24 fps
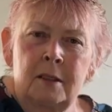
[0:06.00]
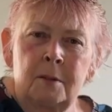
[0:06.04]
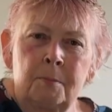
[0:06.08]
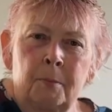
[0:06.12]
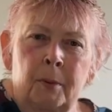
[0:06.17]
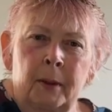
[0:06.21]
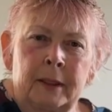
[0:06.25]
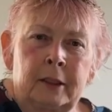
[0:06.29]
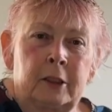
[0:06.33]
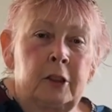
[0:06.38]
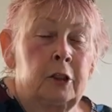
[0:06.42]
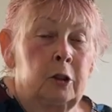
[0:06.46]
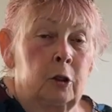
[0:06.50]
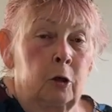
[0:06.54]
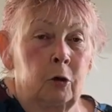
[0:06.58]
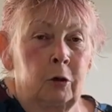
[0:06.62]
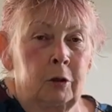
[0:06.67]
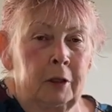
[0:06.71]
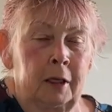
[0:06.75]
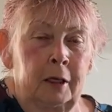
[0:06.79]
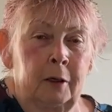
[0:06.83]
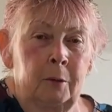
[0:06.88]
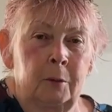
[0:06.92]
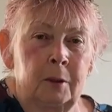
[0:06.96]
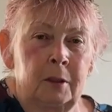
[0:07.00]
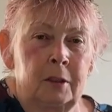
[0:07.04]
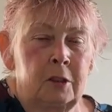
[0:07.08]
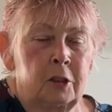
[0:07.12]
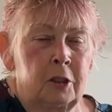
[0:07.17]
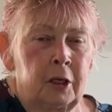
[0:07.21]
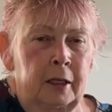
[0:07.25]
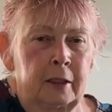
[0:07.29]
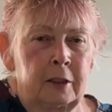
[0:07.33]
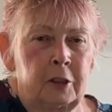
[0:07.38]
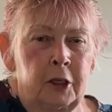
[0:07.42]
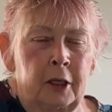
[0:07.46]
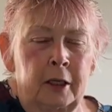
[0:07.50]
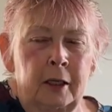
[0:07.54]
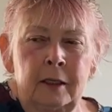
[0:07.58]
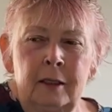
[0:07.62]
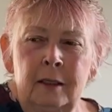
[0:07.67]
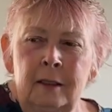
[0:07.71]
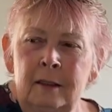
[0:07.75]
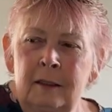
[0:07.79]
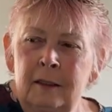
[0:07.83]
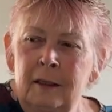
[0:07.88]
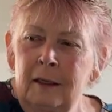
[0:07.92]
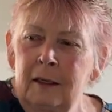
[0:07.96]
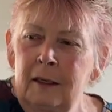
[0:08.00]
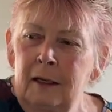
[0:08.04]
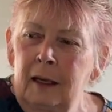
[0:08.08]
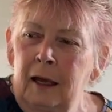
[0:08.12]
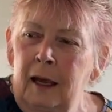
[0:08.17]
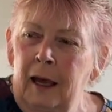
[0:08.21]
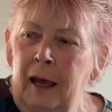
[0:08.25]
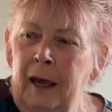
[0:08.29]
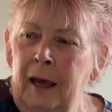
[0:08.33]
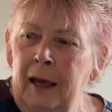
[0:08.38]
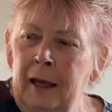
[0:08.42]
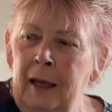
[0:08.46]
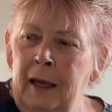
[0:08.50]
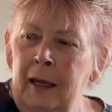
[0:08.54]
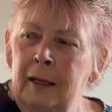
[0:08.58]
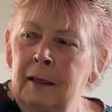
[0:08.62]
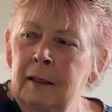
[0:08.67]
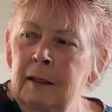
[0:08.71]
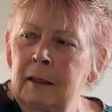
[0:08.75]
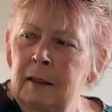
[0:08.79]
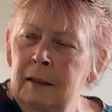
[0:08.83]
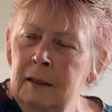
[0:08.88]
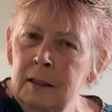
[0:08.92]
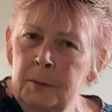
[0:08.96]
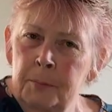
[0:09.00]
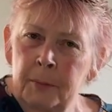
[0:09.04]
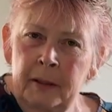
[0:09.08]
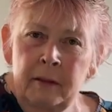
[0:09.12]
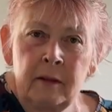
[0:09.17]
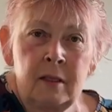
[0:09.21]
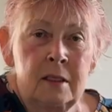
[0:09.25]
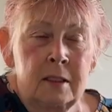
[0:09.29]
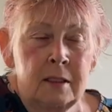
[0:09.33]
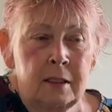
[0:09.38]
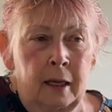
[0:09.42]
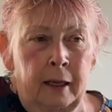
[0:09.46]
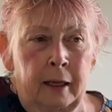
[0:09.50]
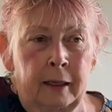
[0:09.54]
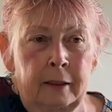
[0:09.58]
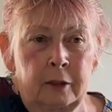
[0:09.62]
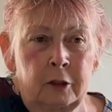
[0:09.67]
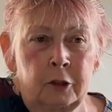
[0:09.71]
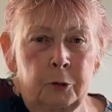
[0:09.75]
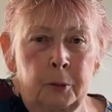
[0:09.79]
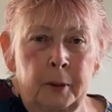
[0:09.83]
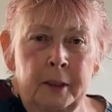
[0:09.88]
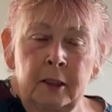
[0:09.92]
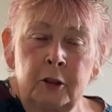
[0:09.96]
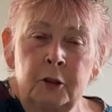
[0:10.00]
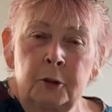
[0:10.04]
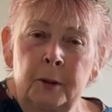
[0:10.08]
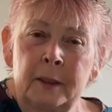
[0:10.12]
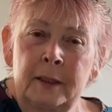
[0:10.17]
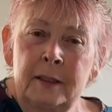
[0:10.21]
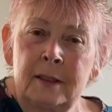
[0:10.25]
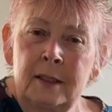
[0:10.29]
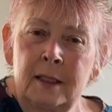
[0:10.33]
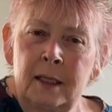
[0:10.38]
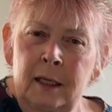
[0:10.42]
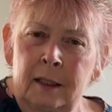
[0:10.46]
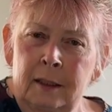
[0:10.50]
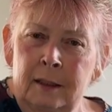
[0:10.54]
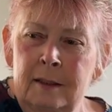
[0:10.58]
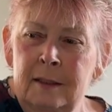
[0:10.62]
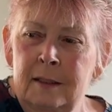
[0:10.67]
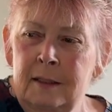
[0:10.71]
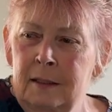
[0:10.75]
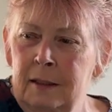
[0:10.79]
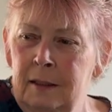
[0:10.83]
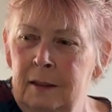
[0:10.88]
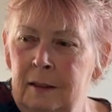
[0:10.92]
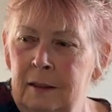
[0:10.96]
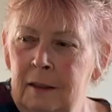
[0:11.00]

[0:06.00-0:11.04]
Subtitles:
Budget Cooking with JJ, and it's Mother's Day 2026.